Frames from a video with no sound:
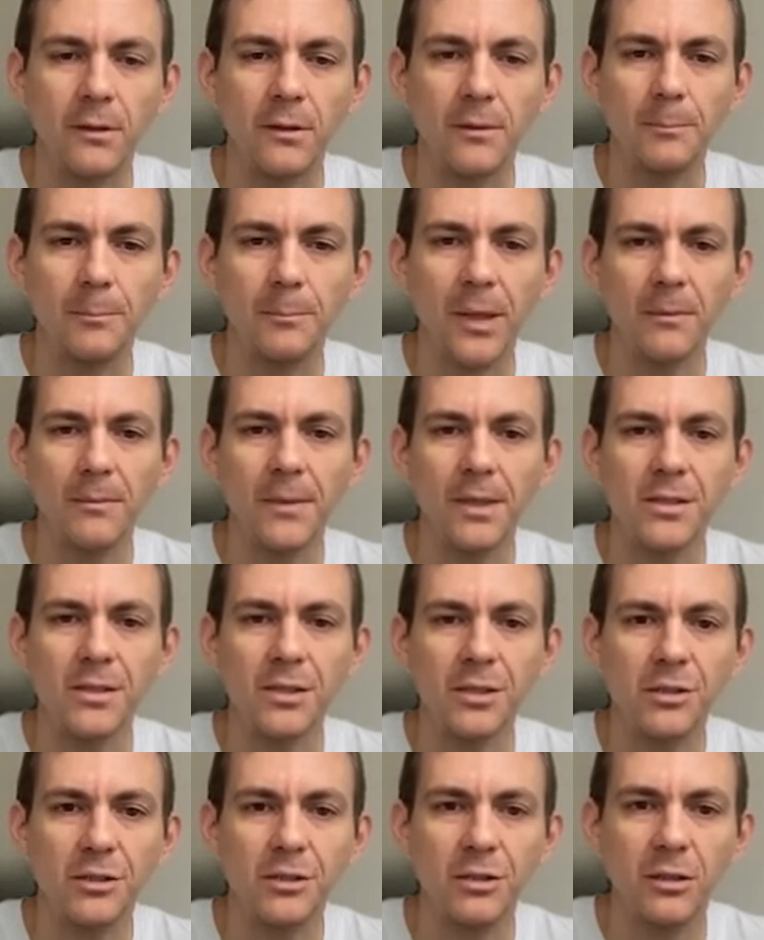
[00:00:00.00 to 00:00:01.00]
the ping
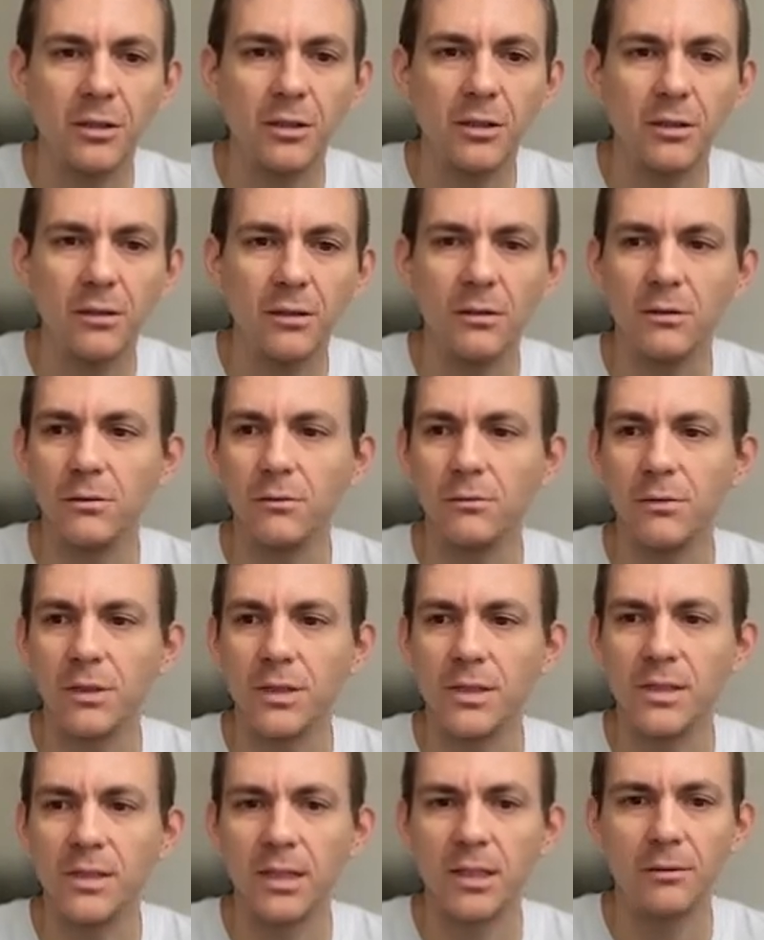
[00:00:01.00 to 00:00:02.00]
message,
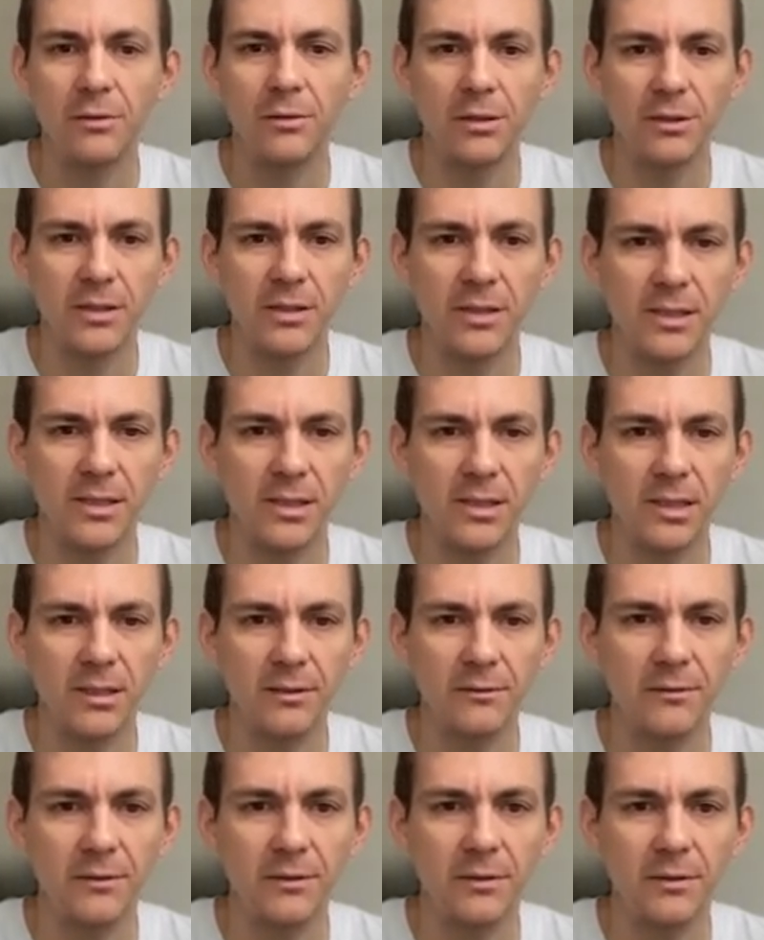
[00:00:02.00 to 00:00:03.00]
we say we
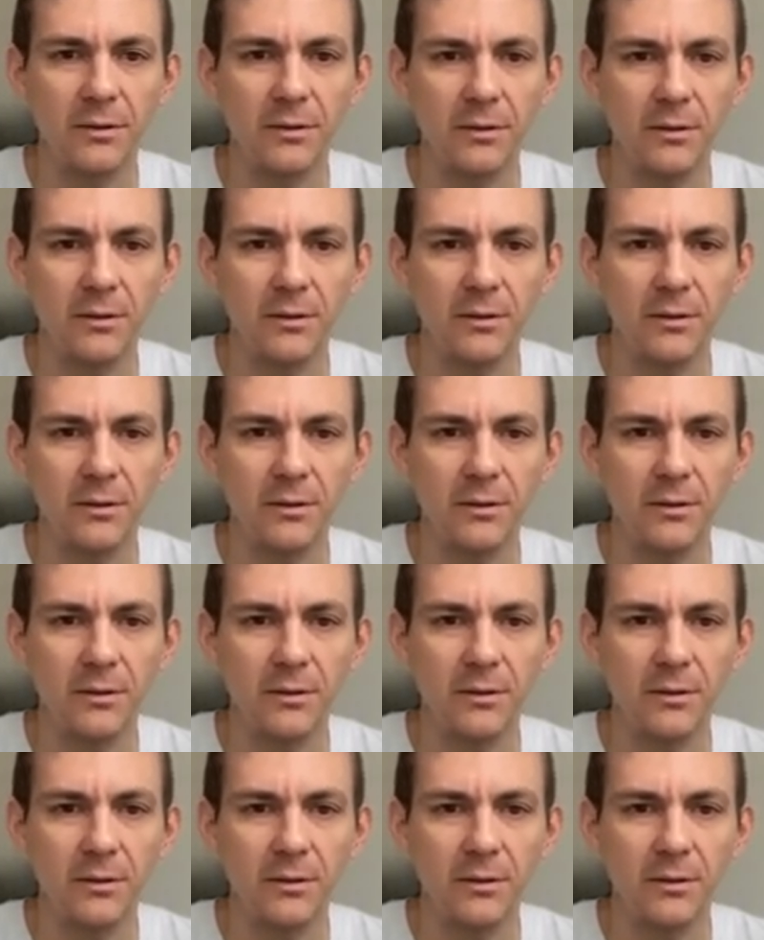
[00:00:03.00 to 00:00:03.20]
received,